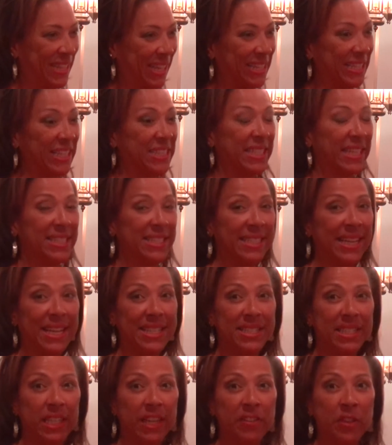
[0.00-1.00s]
it's
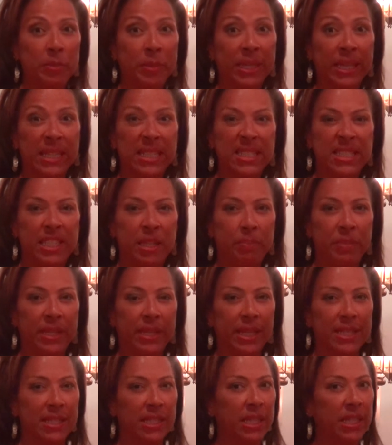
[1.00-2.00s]
nice to give them a consent
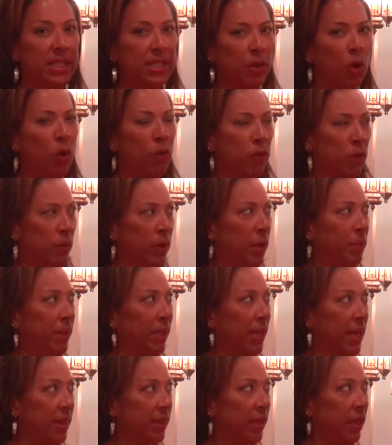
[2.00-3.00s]
because it is
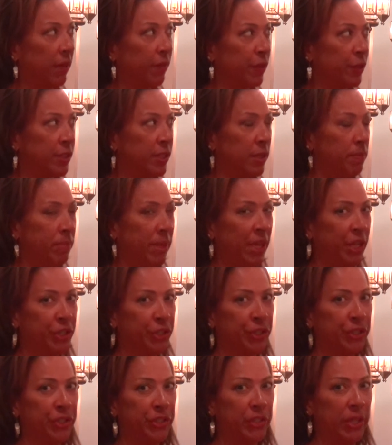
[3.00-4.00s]
overwhelming, I think, for some
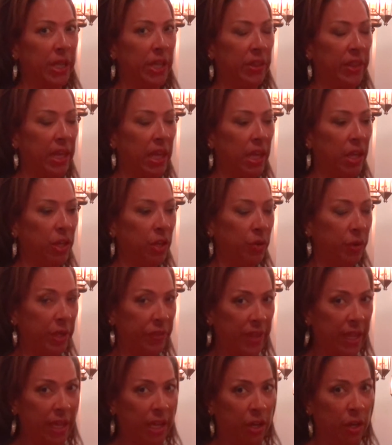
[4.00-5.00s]
patients. They
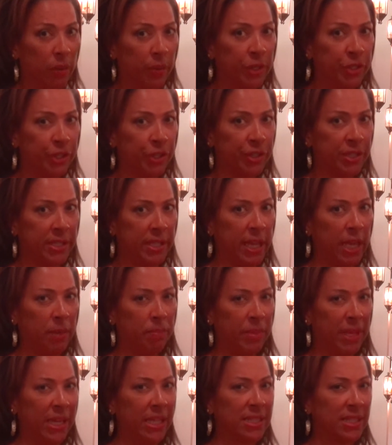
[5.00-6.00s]
hear what you're
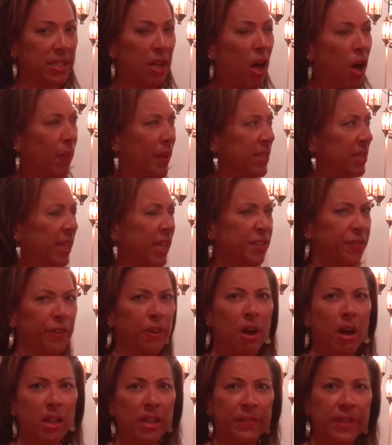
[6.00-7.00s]
saying, but it's always nice
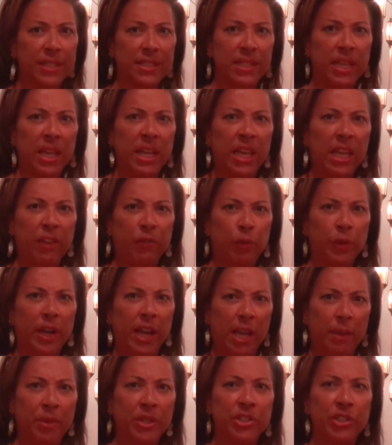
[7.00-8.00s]
for all of us if we're
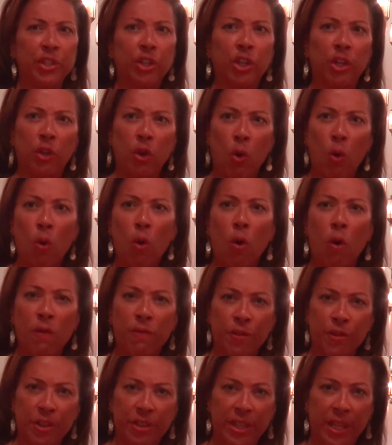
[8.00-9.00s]
able to go
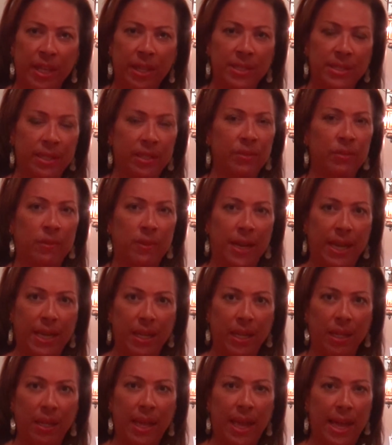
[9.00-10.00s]
over things in
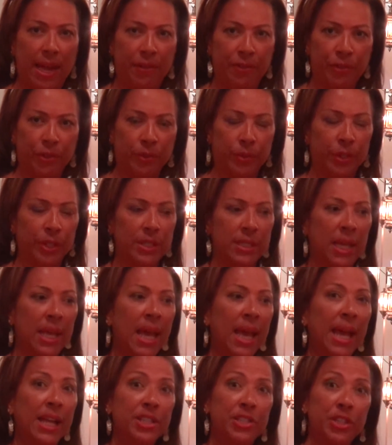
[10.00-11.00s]
writing
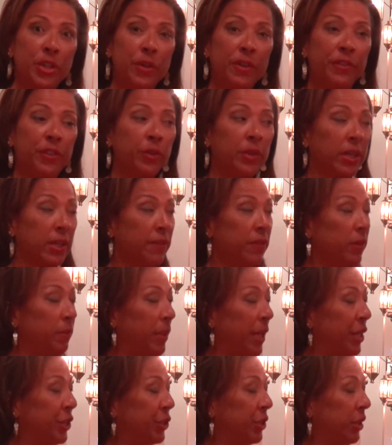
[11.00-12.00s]
afterwards. And so if you give the
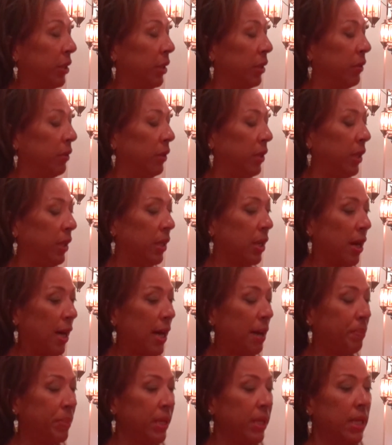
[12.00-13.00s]
patient the
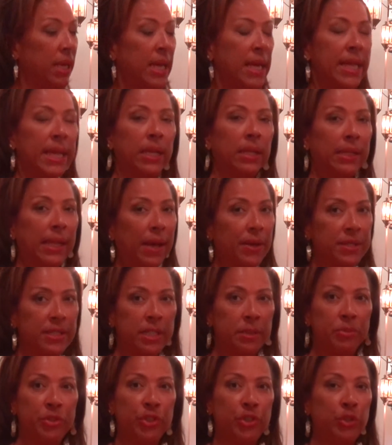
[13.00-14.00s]
copy, it allows
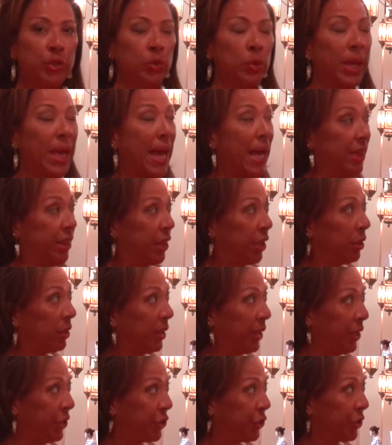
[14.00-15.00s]
them to, at their
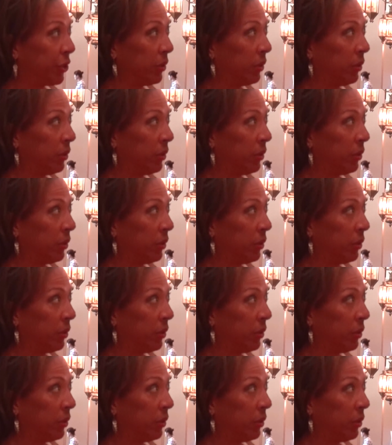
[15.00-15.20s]
leisure,